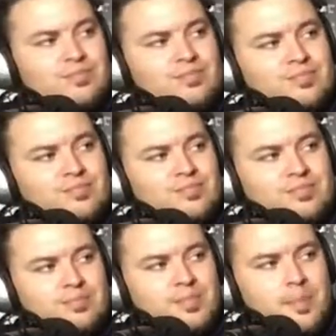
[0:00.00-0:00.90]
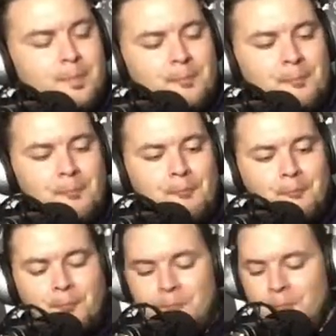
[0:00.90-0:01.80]

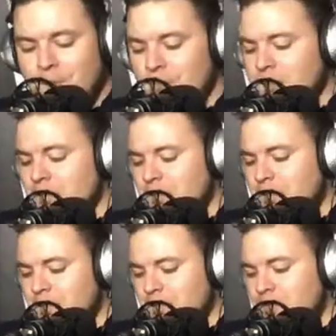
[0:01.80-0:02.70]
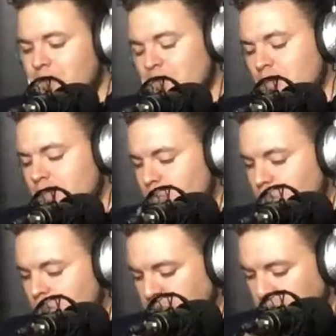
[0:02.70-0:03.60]

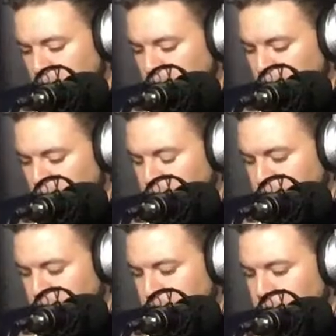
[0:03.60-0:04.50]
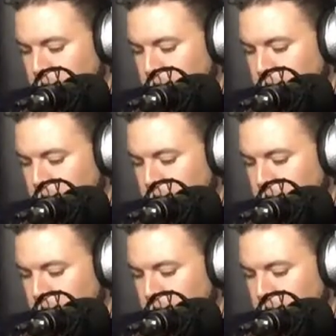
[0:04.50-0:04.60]
(silent)